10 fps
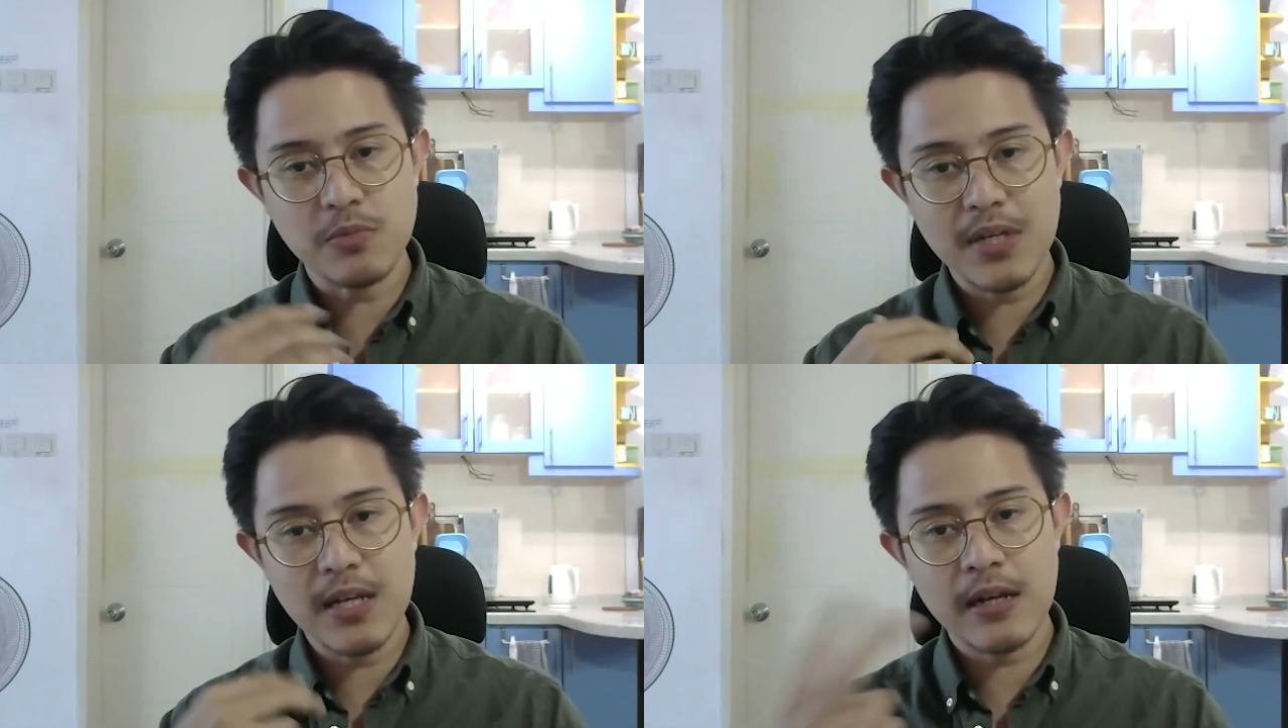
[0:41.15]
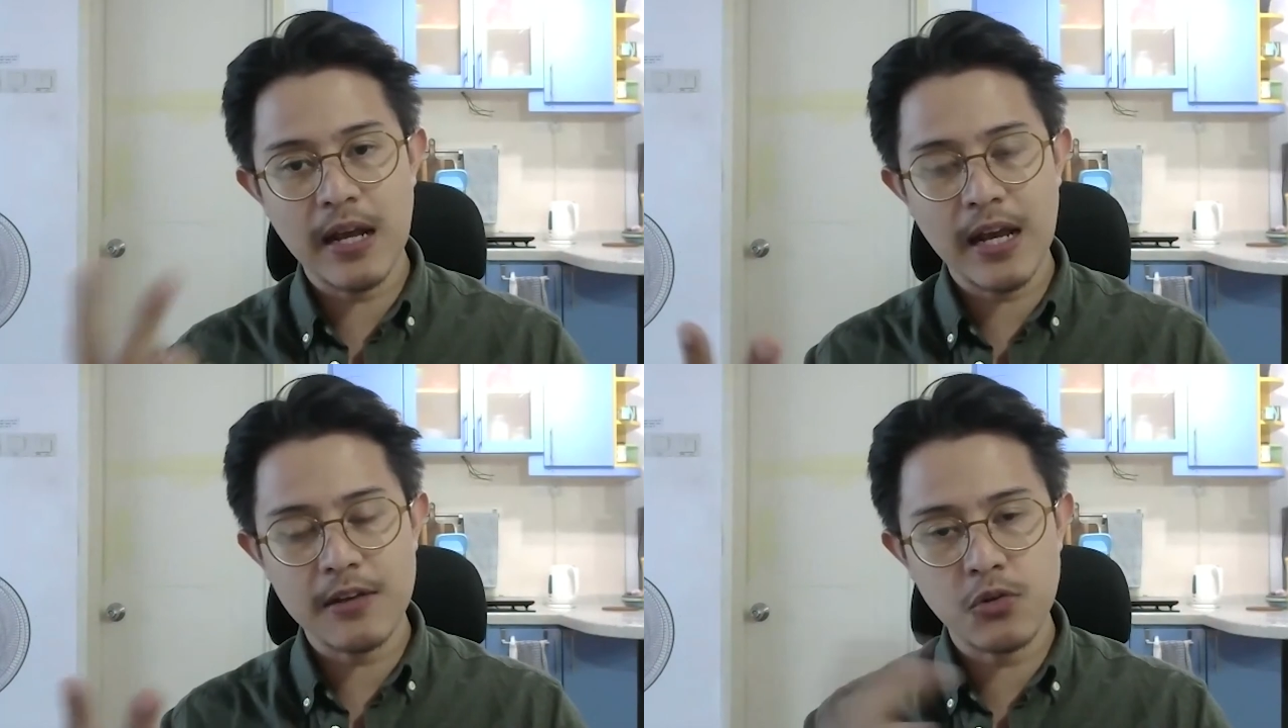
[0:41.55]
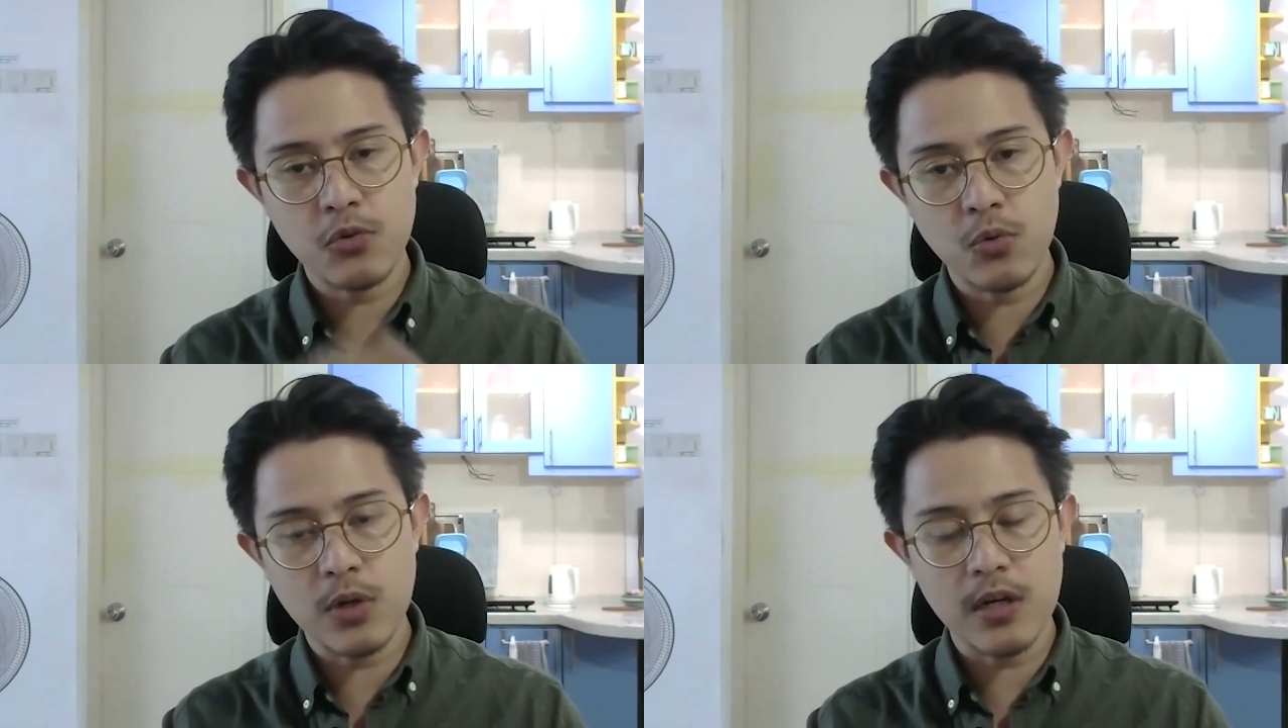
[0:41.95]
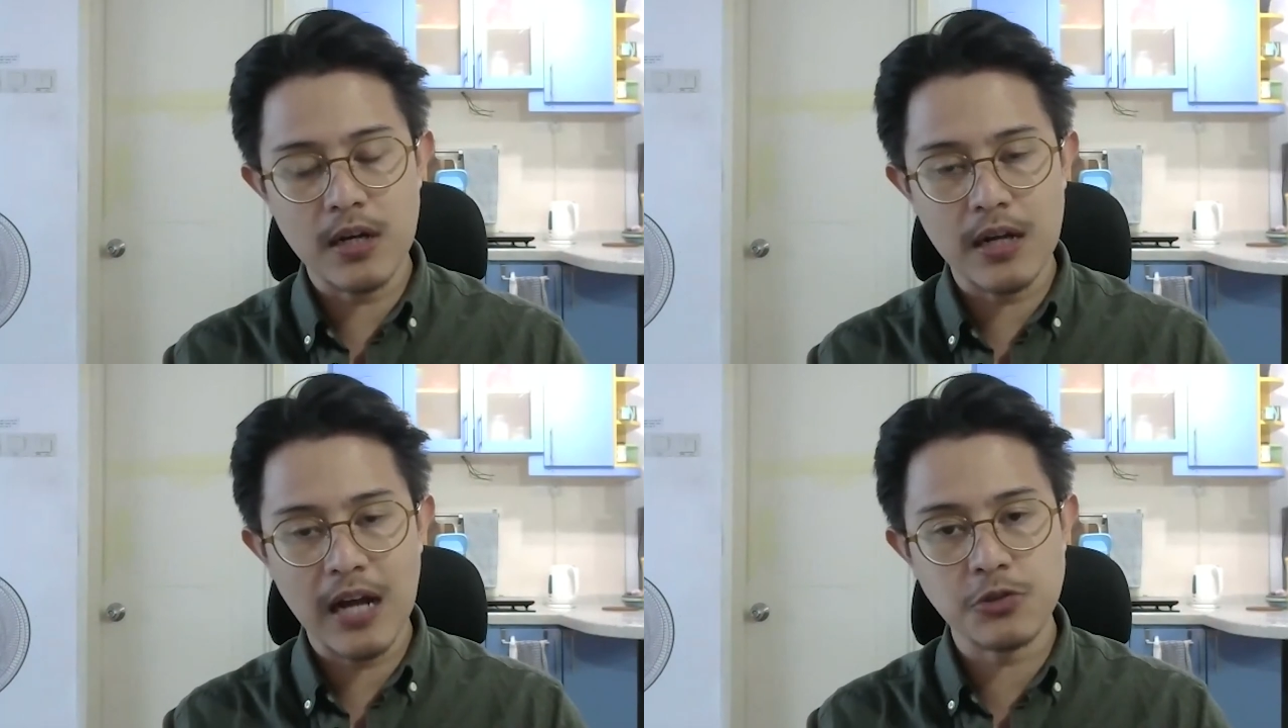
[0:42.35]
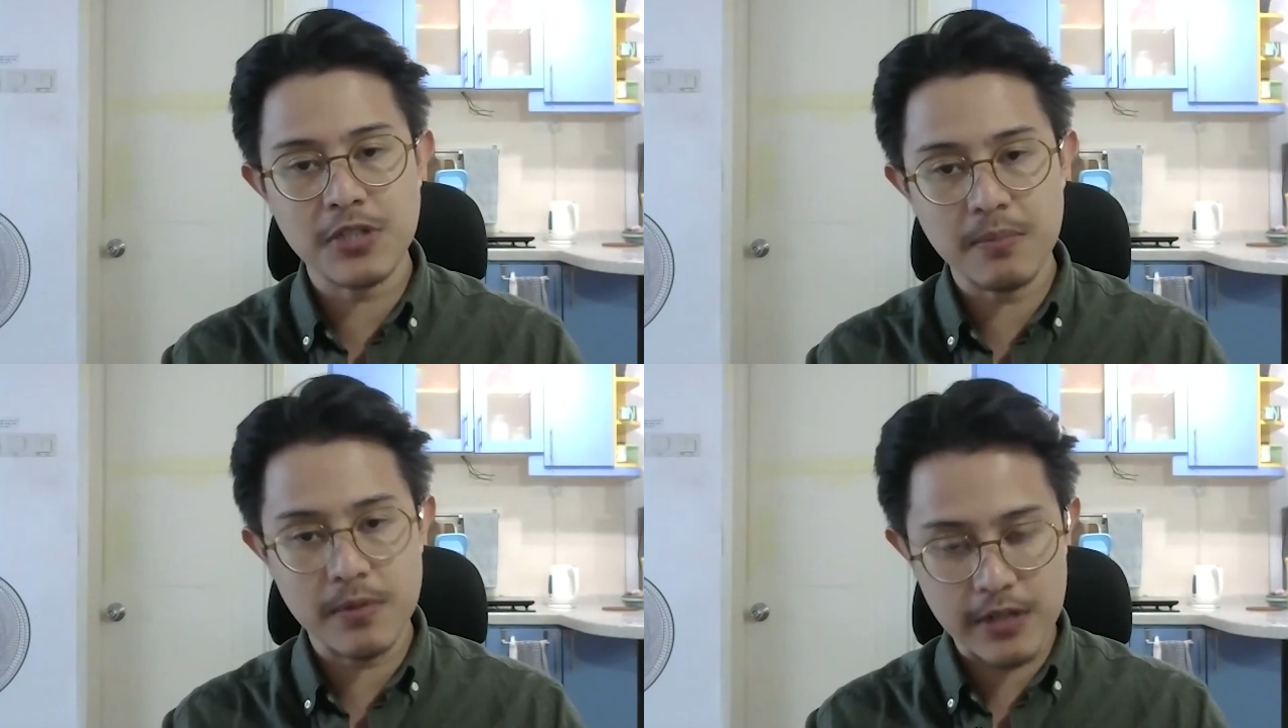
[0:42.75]
It was me, and I had two
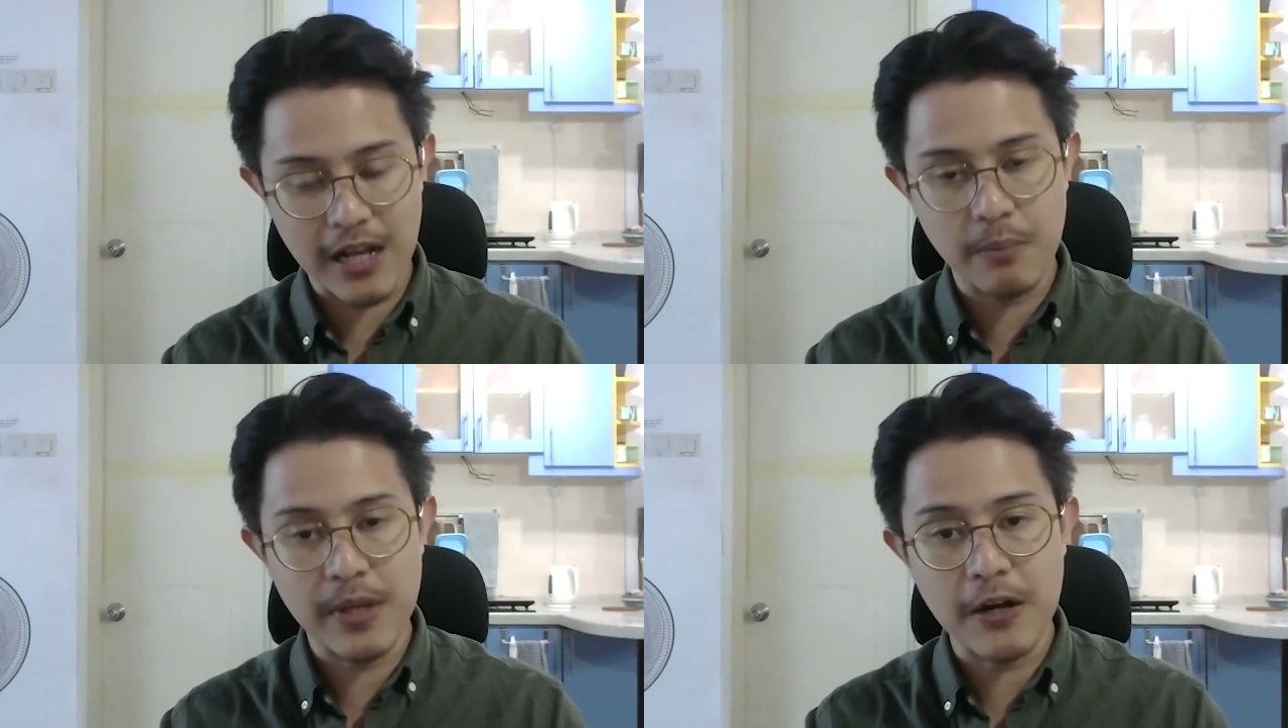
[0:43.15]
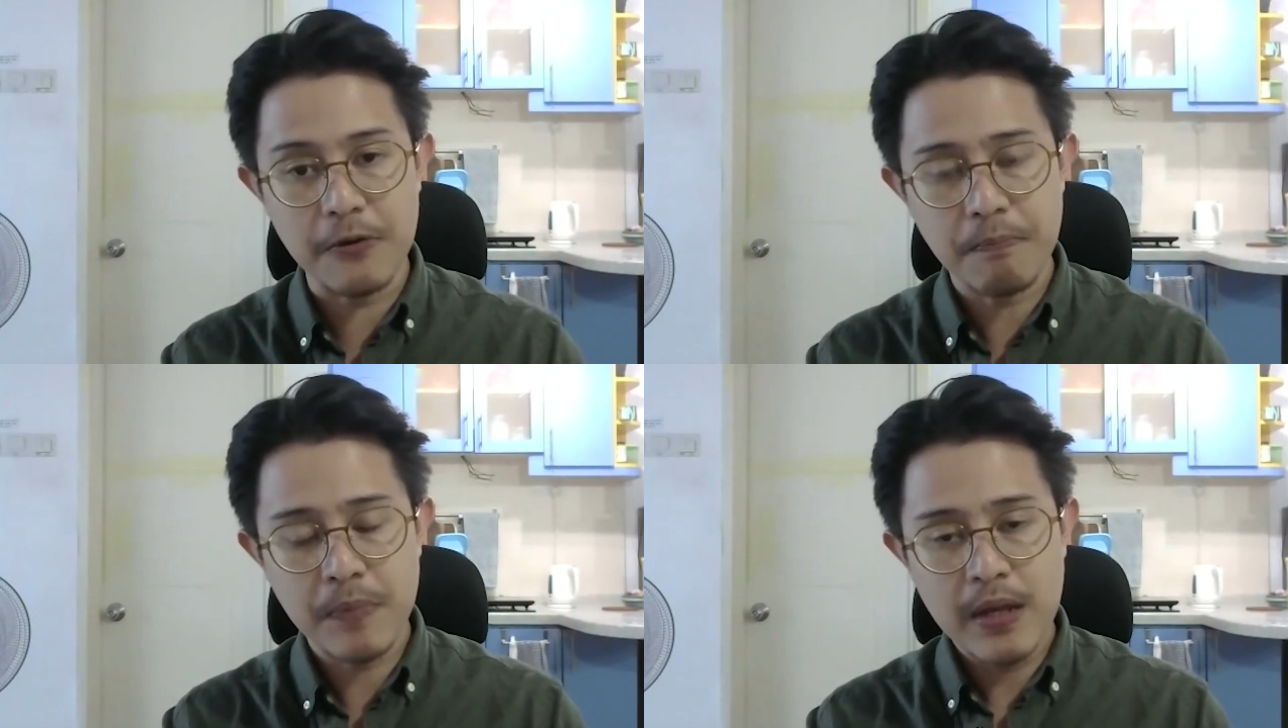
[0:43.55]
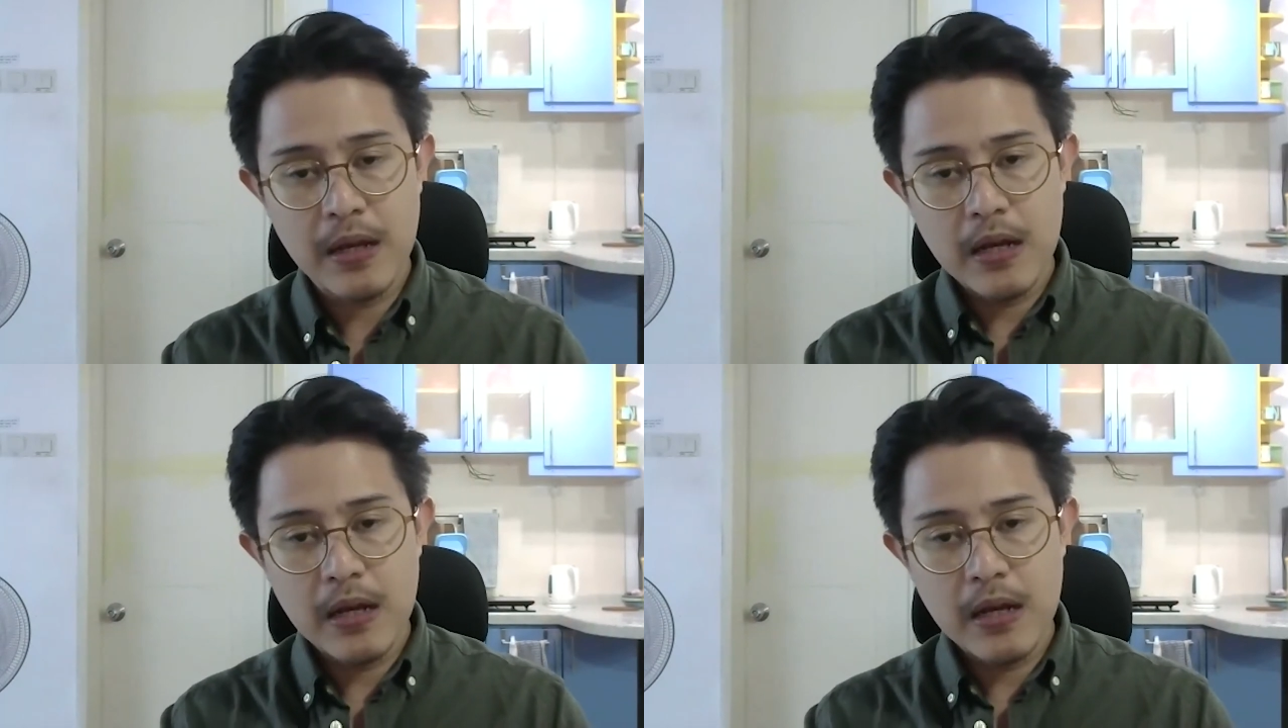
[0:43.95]
housekeepers to help me out.